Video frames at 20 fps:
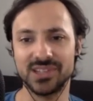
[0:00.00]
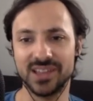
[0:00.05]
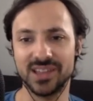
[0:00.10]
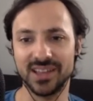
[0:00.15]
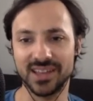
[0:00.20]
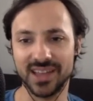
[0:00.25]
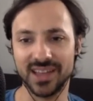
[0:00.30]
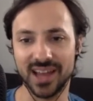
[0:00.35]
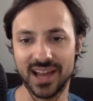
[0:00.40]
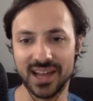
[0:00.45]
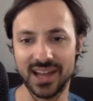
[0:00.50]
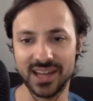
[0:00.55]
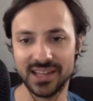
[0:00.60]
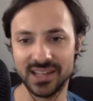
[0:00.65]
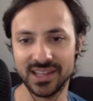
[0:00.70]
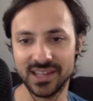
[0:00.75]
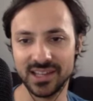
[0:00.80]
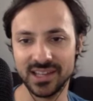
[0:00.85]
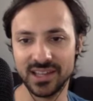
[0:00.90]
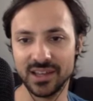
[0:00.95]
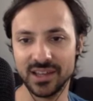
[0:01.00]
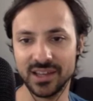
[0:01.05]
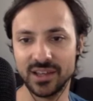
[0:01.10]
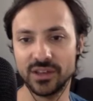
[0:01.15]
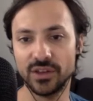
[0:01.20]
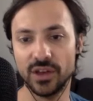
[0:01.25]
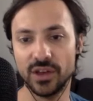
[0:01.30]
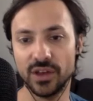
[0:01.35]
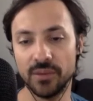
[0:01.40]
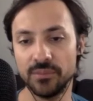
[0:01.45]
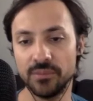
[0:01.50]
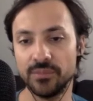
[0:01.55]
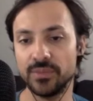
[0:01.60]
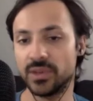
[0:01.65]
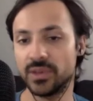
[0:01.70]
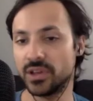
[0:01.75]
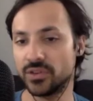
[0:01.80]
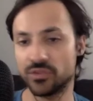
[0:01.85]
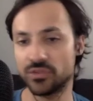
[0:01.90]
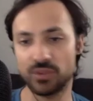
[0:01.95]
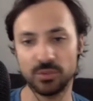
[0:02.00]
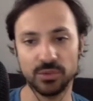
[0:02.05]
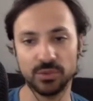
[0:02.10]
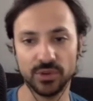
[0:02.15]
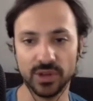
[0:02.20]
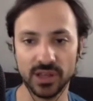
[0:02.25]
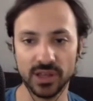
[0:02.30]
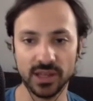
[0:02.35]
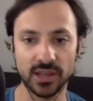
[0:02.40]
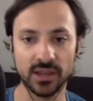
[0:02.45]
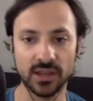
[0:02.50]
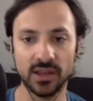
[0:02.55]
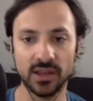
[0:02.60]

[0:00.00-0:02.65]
Like I am contributing,